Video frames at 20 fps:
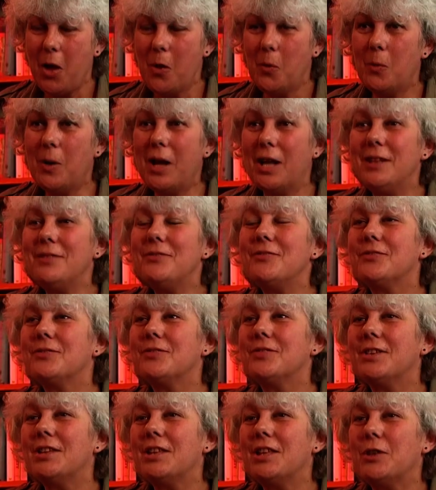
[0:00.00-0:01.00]
Well,
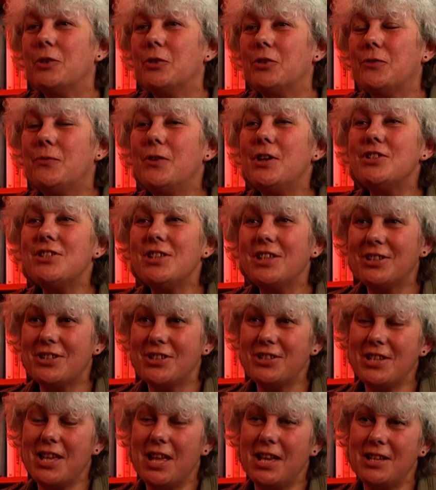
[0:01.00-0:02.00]
the first thing
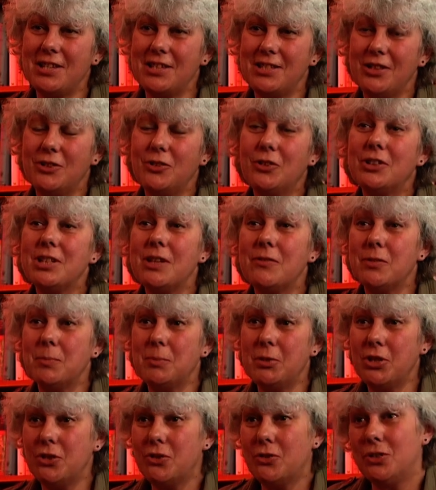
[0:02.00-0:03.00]
to say is that not
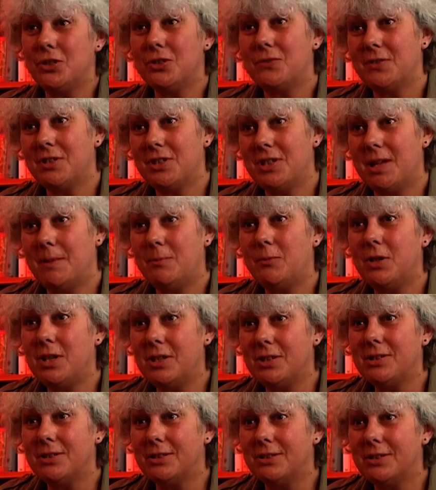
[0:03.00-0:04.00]
everybody joins for the same
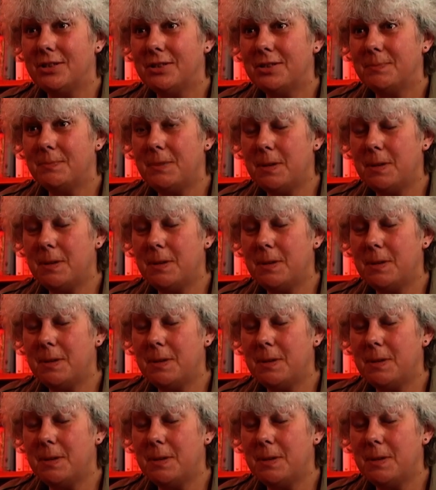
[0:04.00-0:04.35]
reasons.